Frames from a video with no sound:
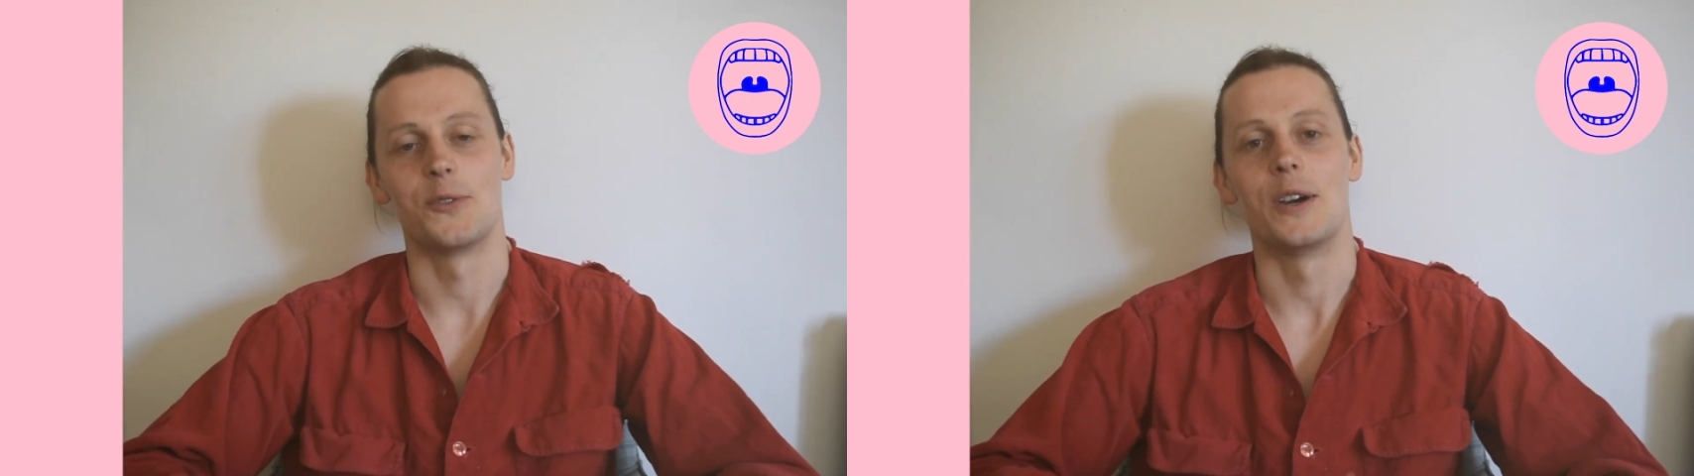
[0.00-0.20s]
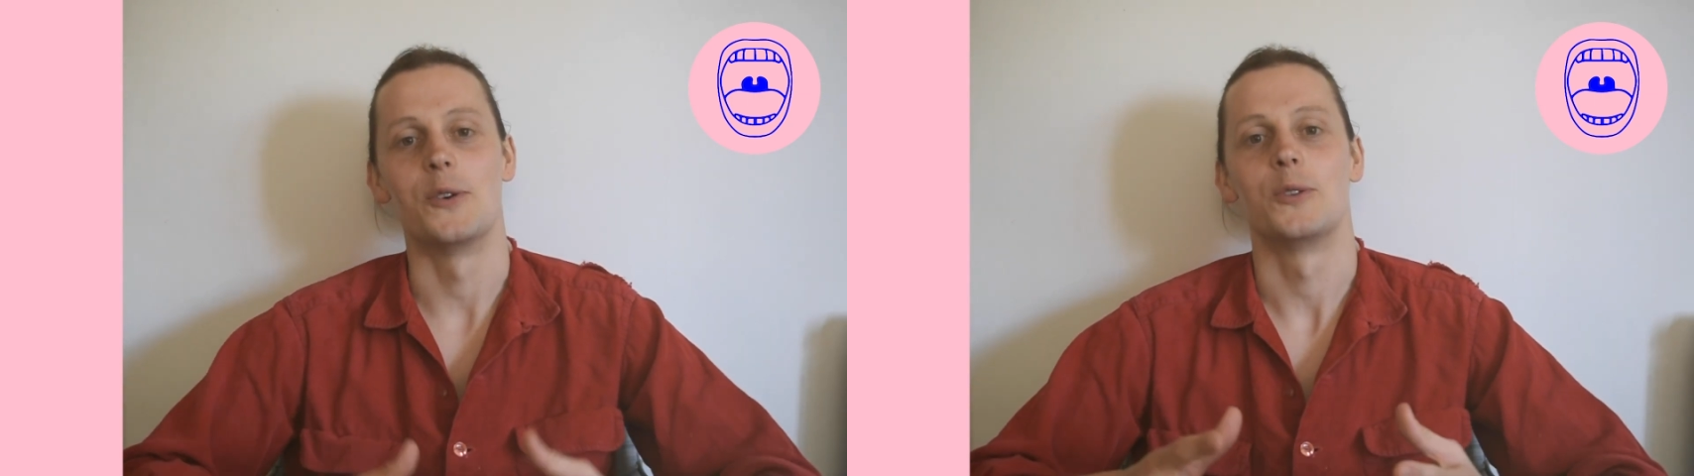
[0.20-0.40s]

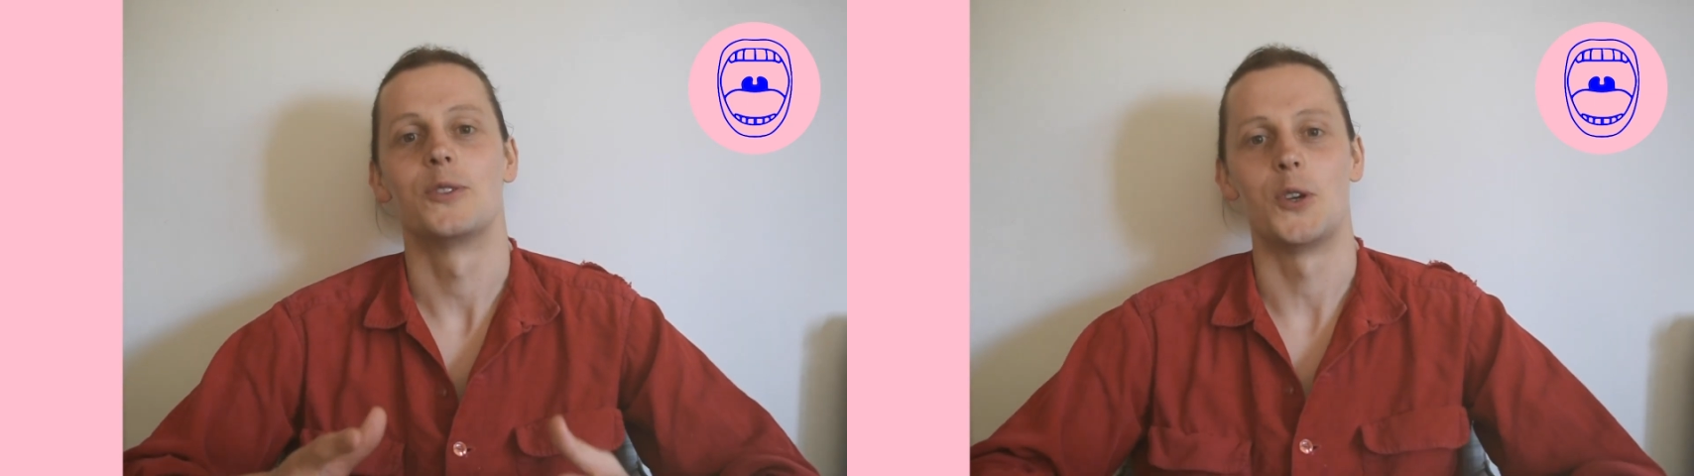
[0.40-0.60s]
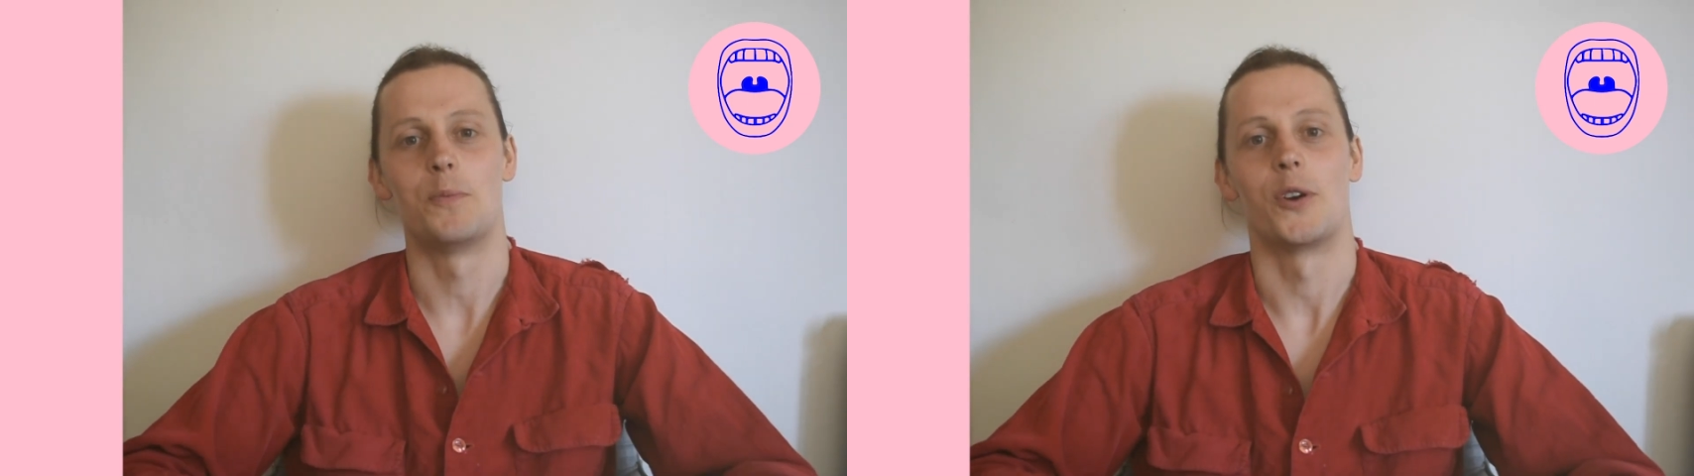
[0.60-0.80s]
We're all
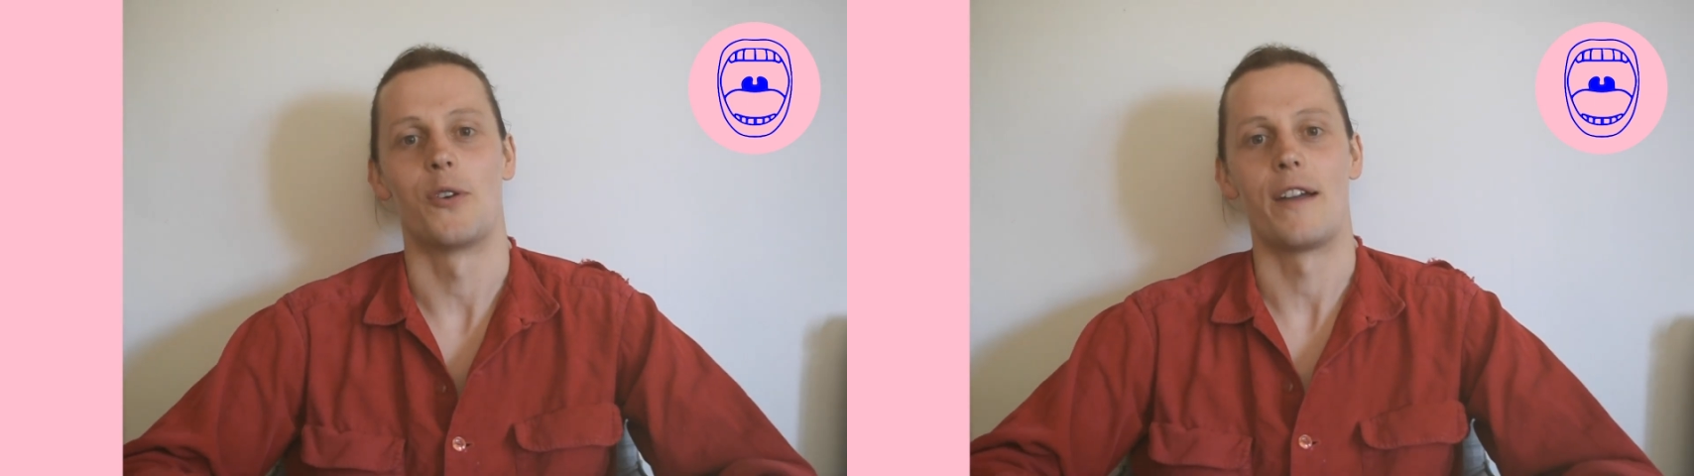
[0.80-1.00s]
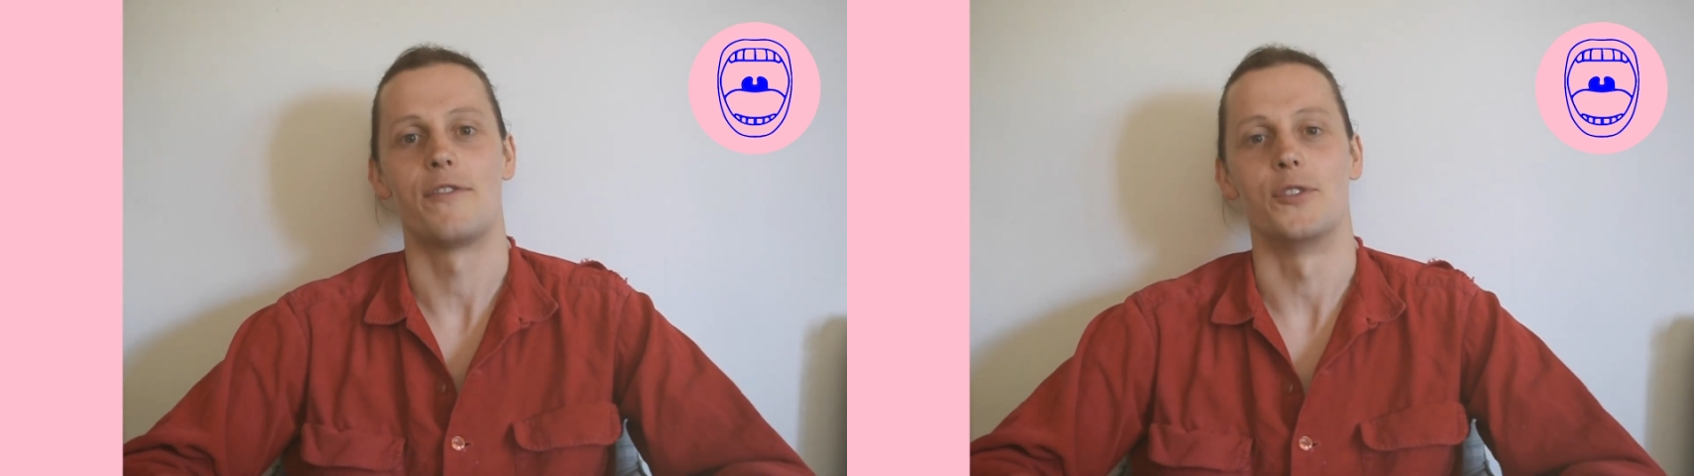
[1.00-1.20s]
super
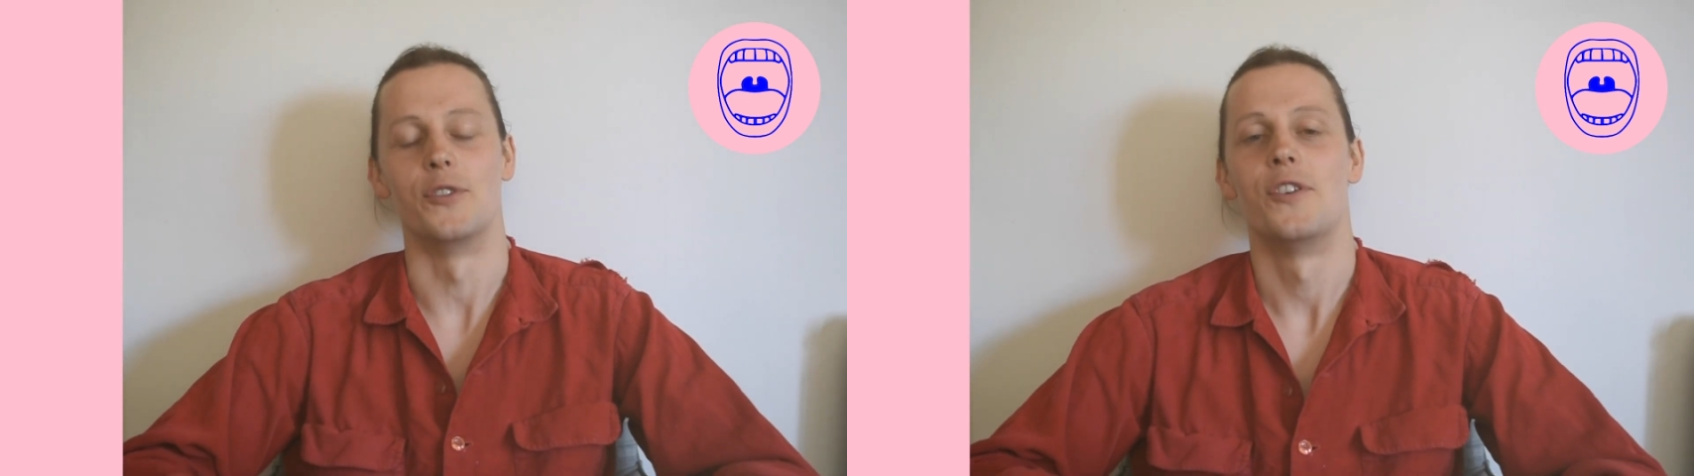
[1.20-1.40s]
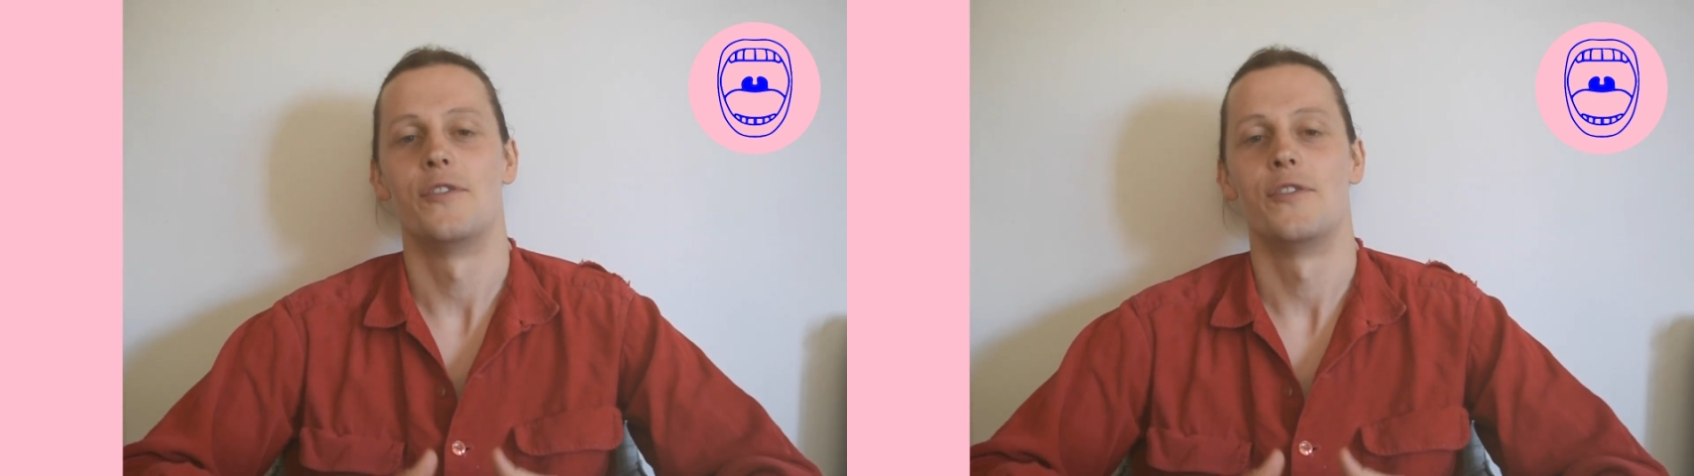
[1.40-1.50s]
grateful